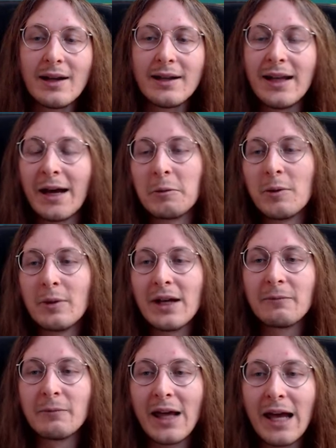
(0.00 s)
Yeah,
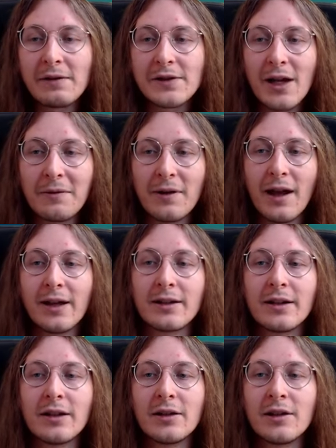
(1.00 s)
we have stuff like,
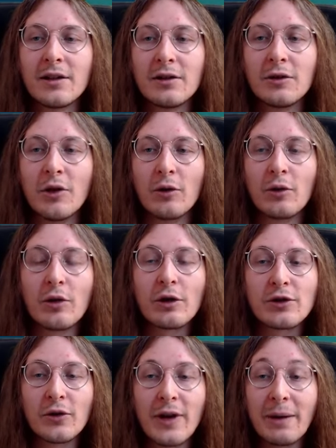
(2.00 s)
you know,
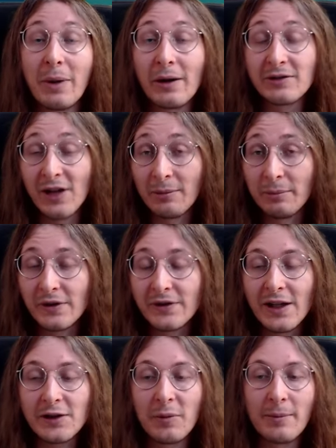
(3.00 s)
lots of debuff champions.
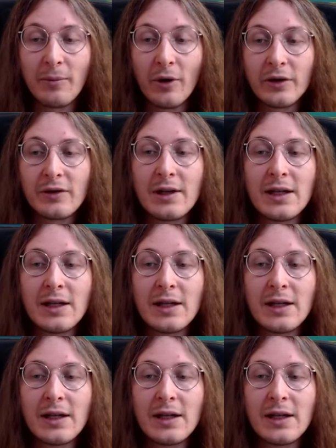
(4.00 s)
That's my point.